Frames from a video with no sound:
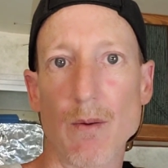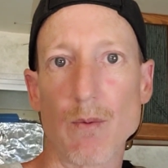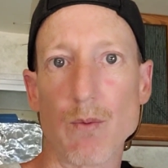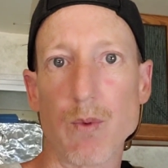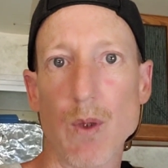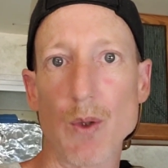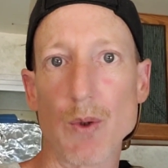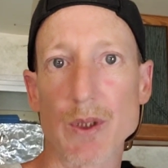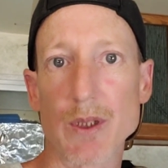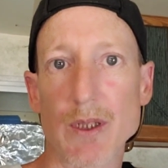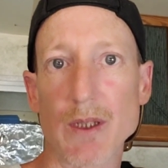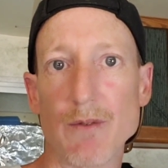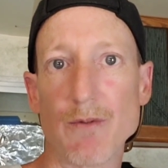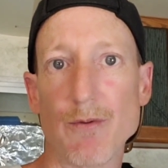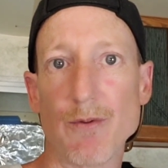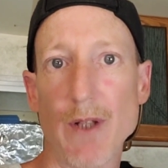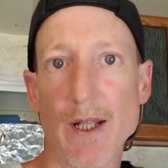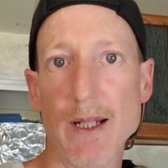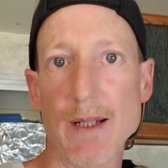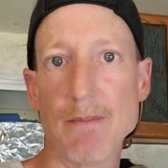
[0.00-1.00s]
Roasted
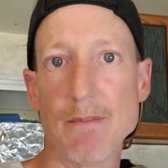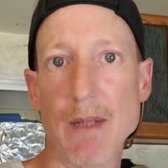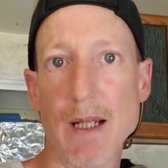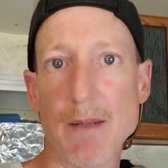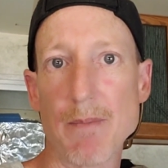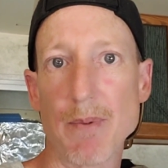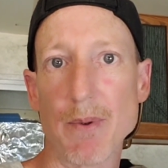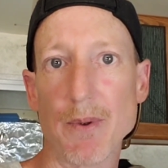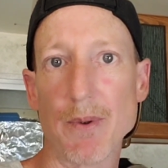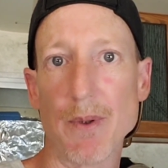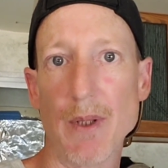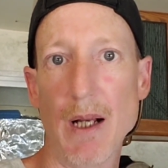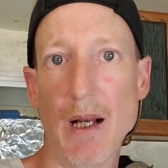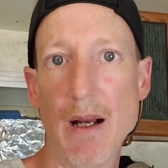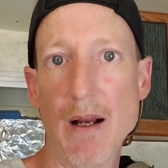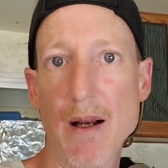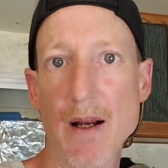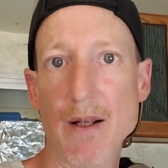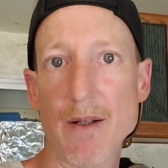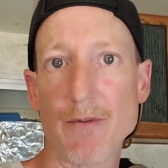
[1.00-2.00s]
flame maple
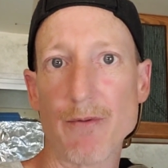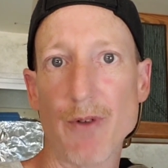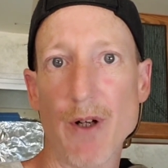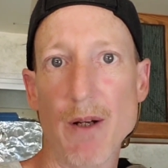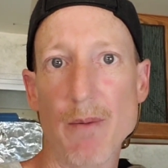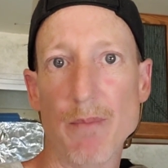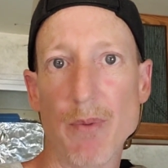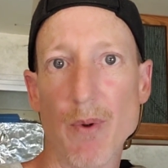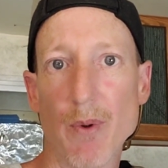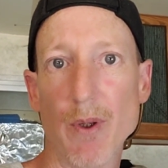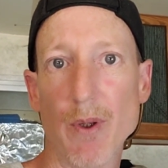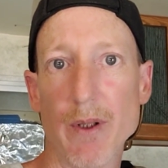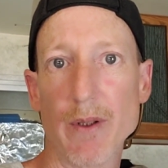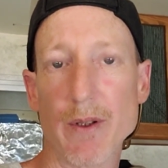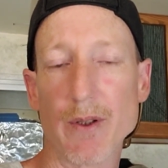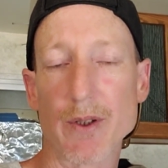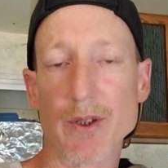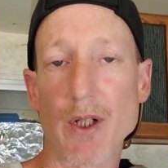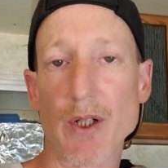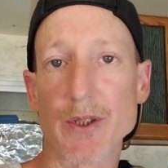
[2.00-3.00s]
fretboard.
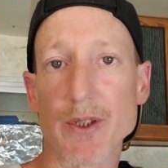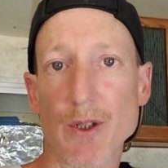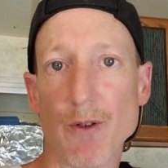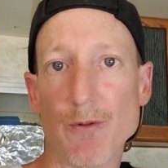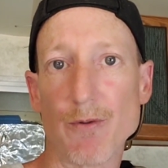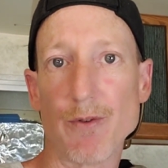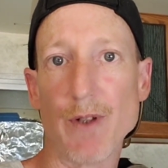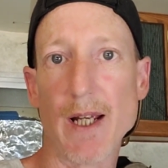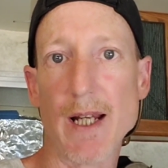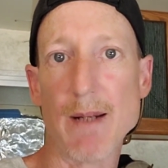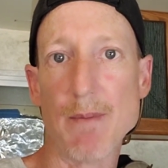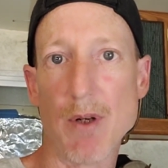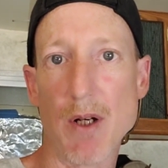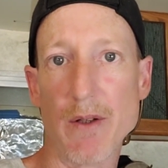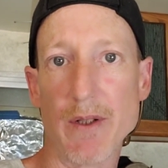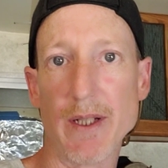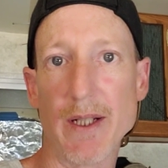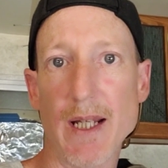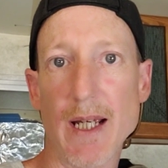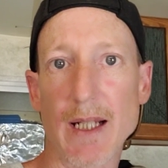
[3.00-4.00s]
There's also flame
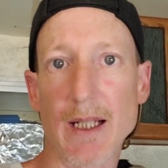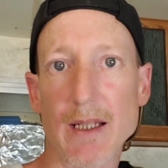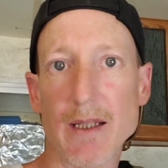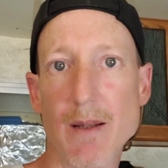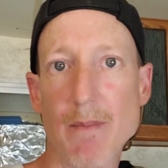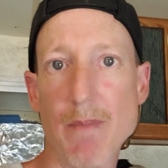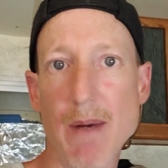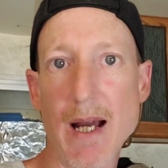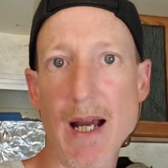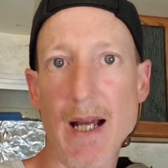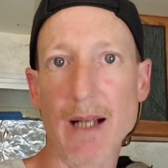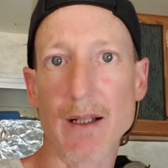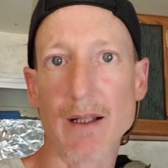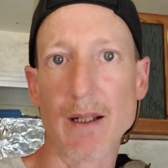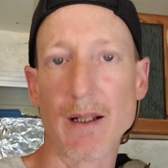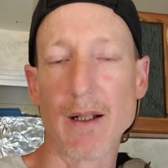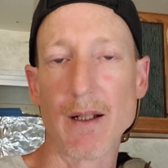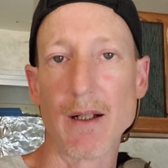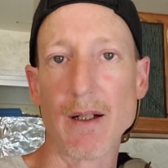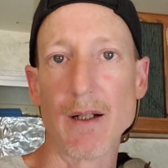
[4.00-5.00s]
on the neck and the back.
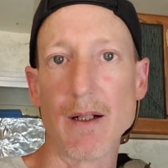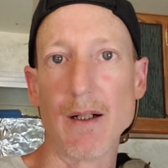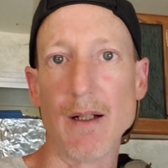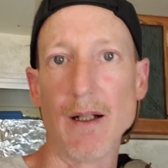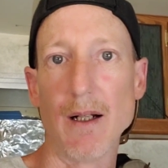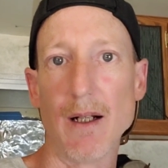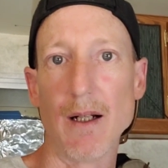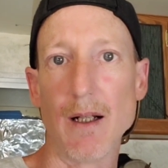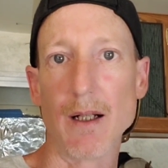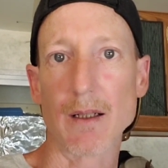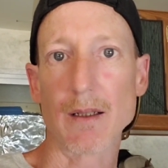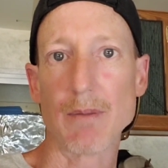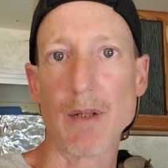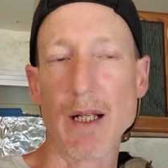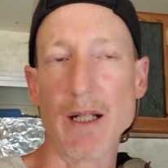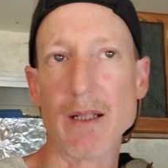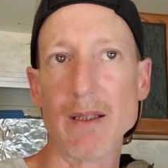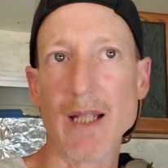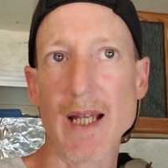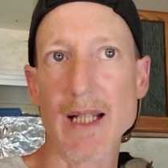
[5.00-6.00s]

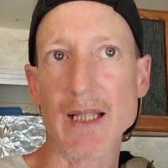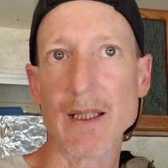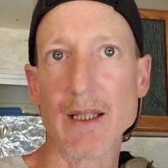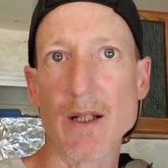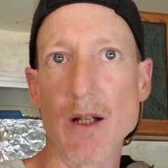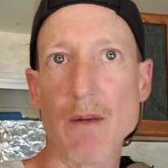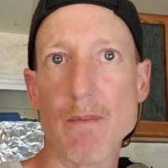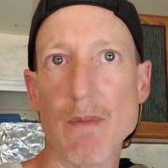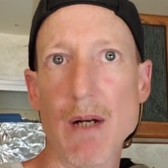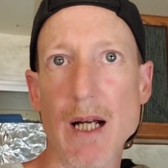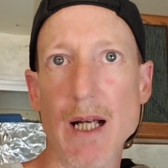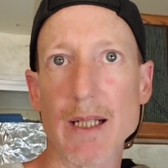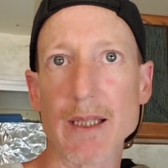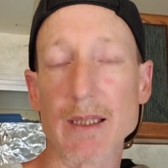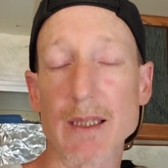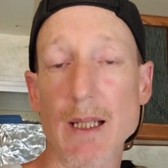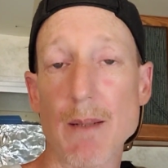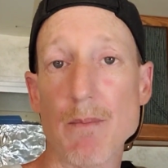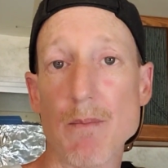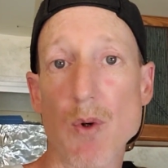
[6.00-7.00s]
Kind of lightly on mine,
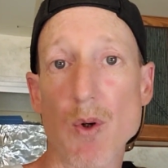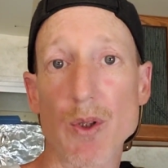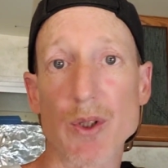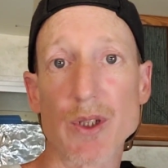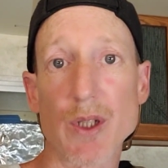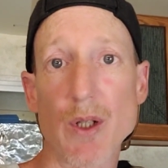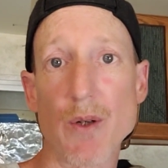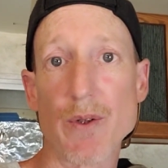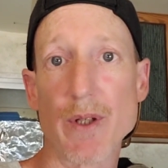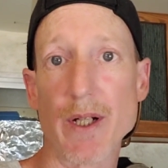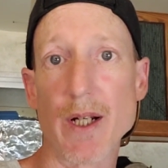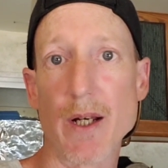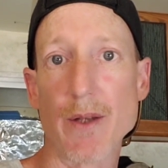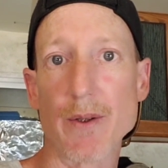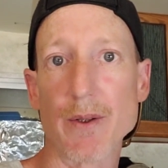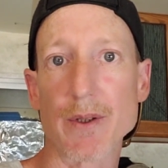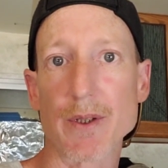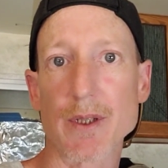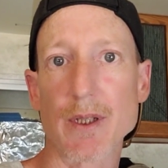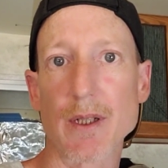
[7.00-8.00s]
some more so than
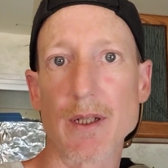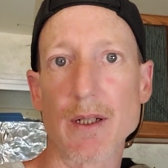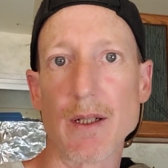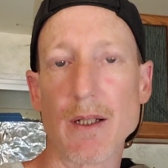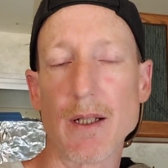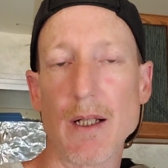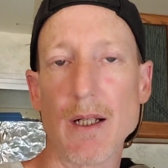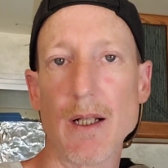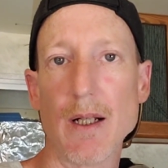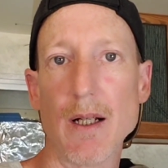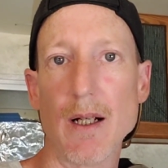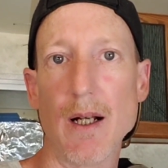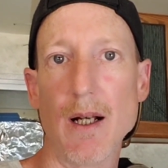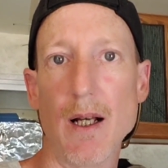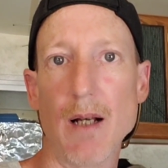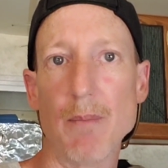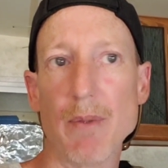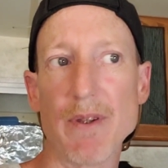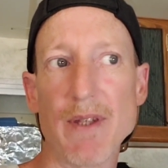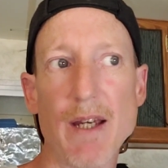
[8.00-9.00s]
others.
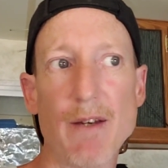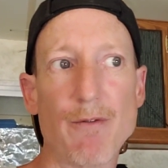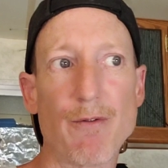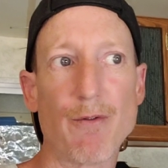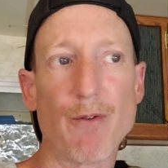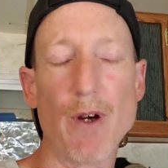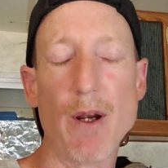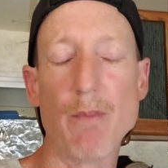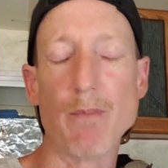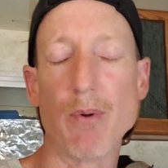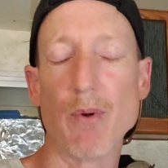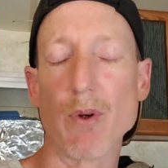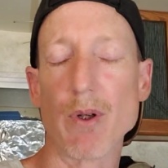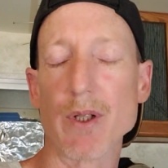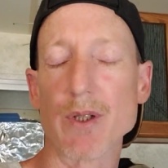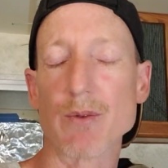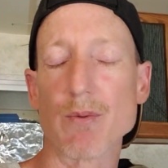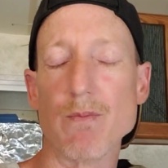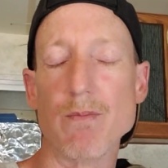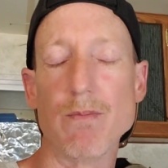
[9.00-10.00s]
But that
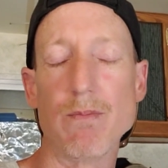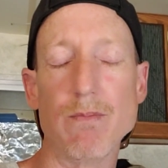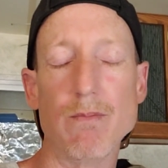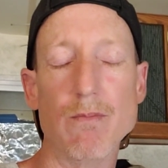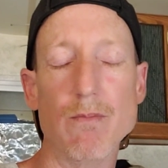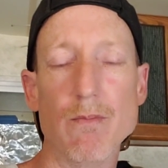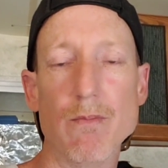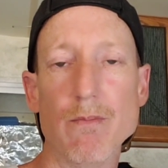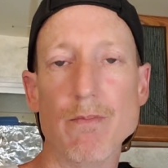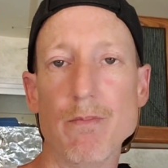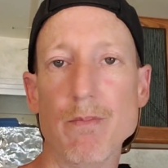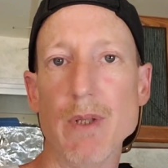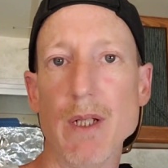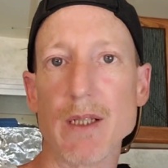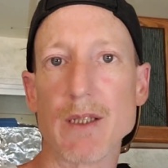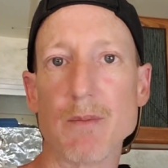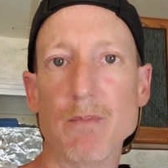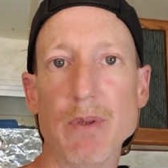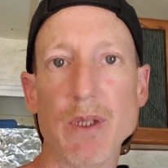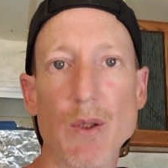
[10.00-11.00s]
fretboard
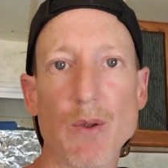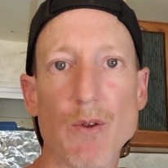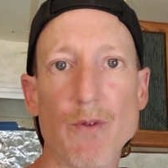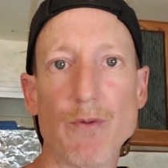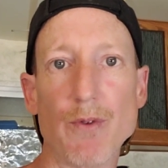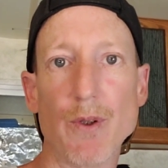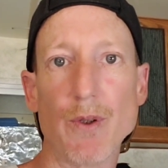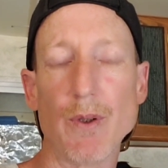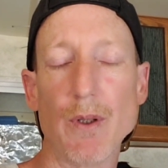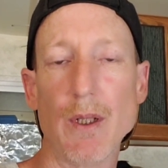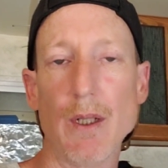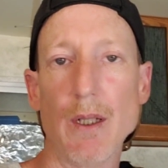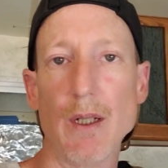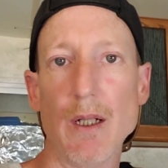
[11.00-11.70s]
it's beautiful.